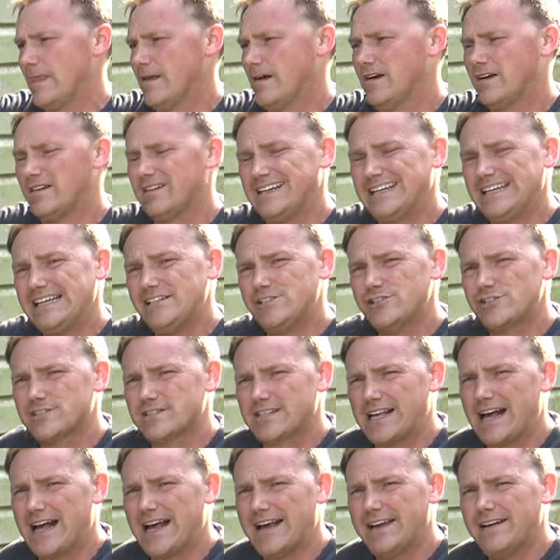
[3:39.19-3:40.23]
on each
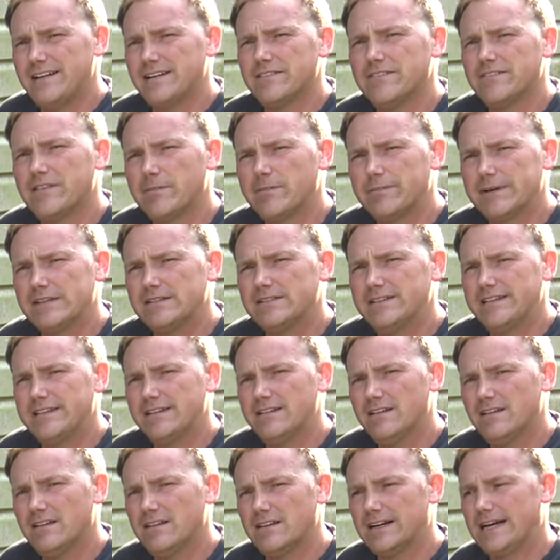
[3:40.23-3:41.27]
side of the
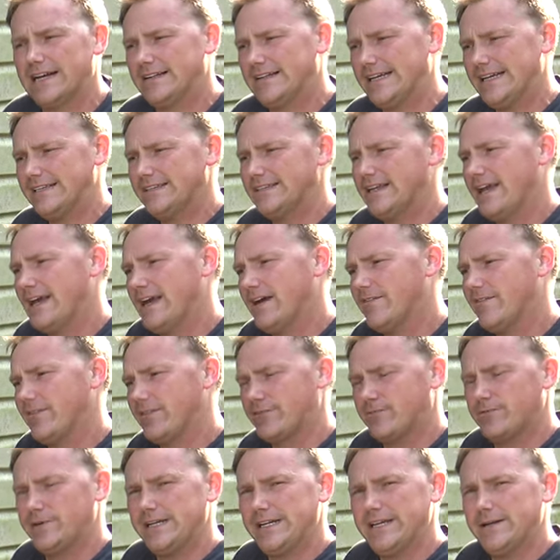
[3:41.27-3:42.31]
building, I like to have
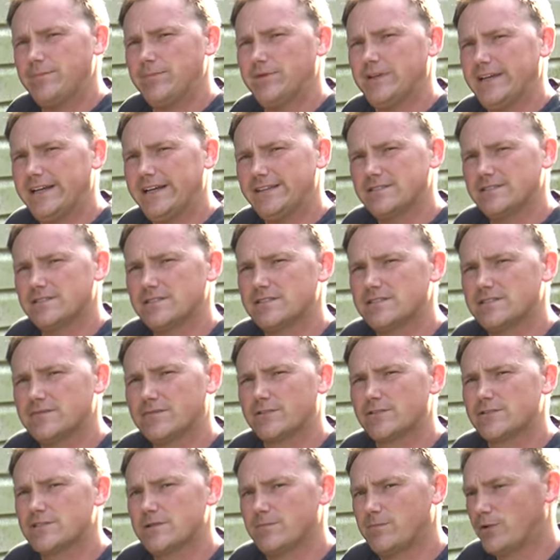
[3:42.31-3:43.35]
three places
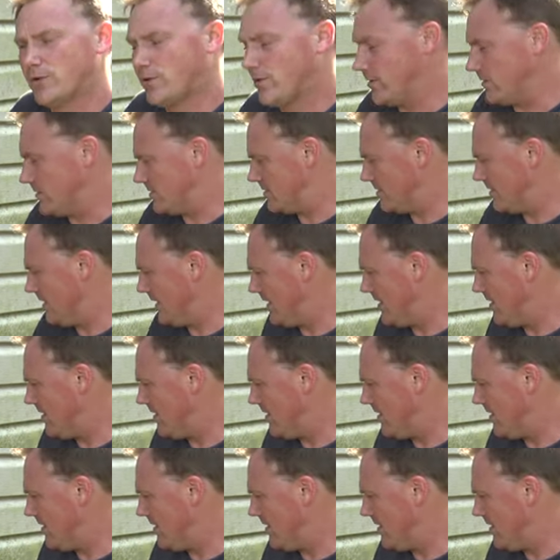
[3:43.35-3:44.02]
for supports.